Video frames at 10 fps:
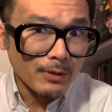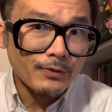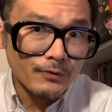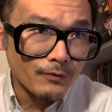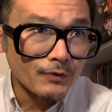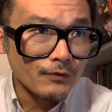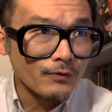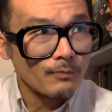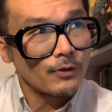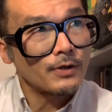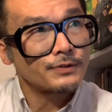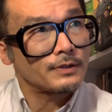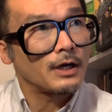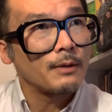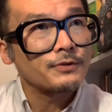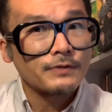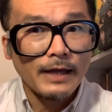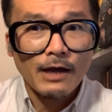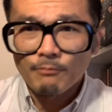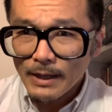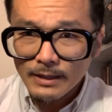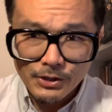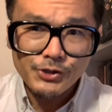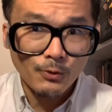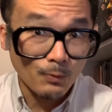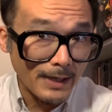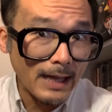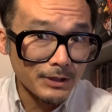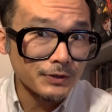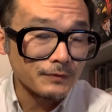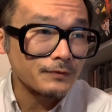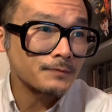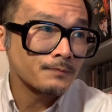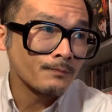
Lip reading: with you just some thoughts and comments I have, my initial reactions